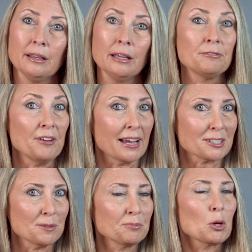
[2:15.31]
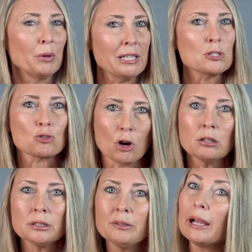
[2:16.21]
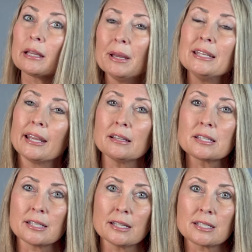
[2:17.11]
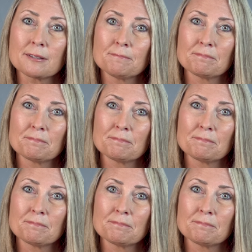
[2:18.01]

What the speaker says: In fact, we'd strongly recommend against it.